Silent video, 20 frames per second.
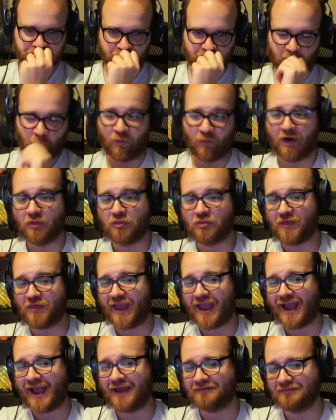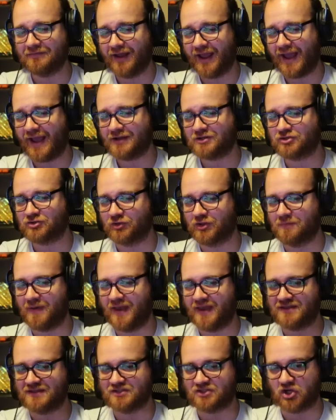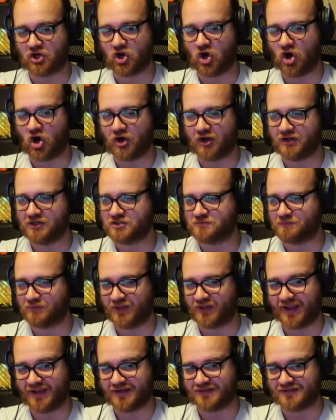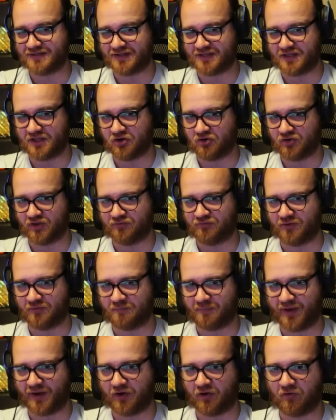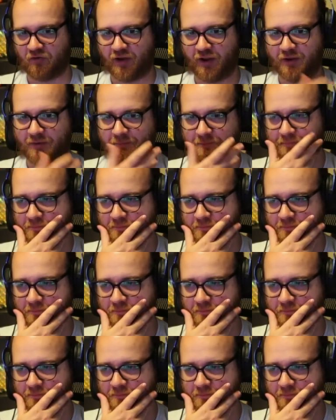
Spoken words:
Well, that actually makes the Carnage play into here even better, right?